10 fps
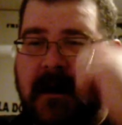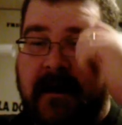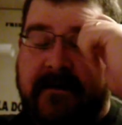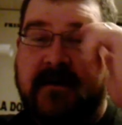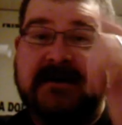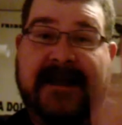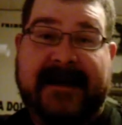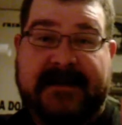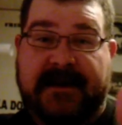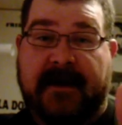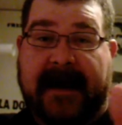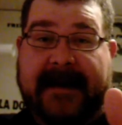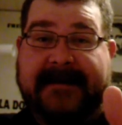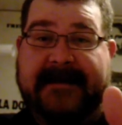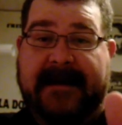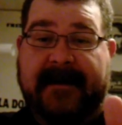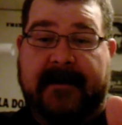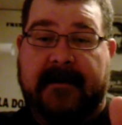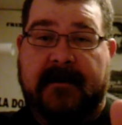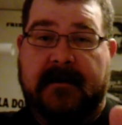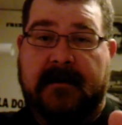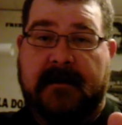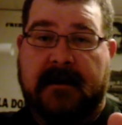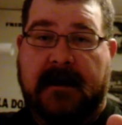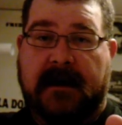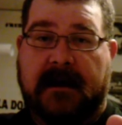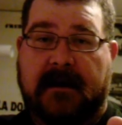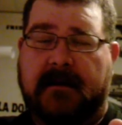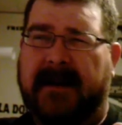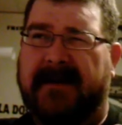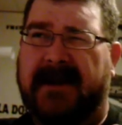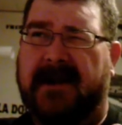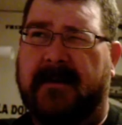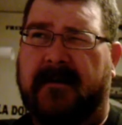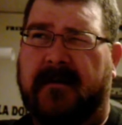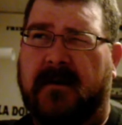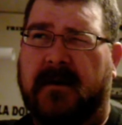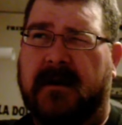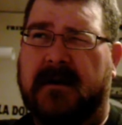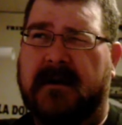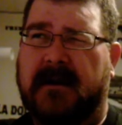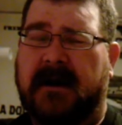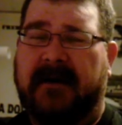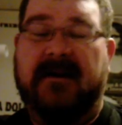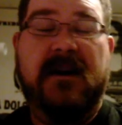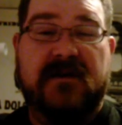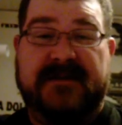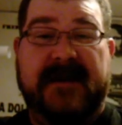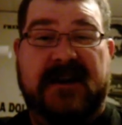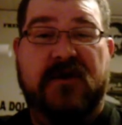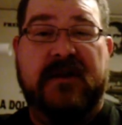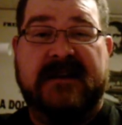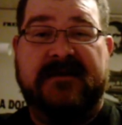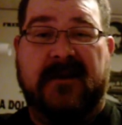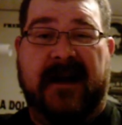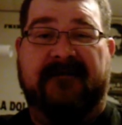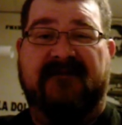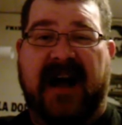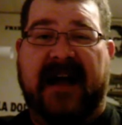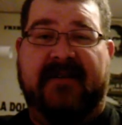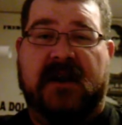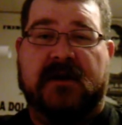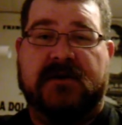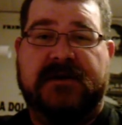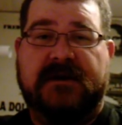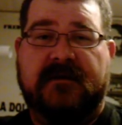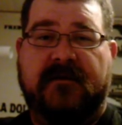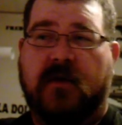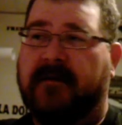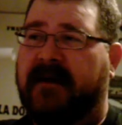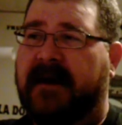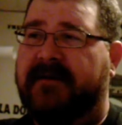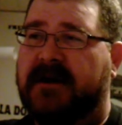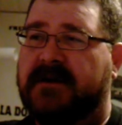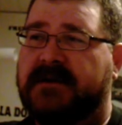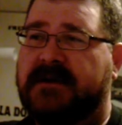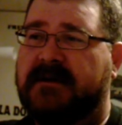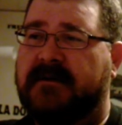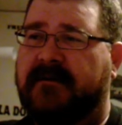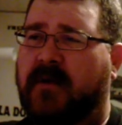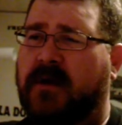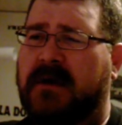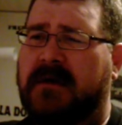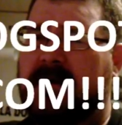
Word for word: of course, last year I got a ten, uh, or maybe the year before. Phungo's been doing this for like five years, four or five years, four.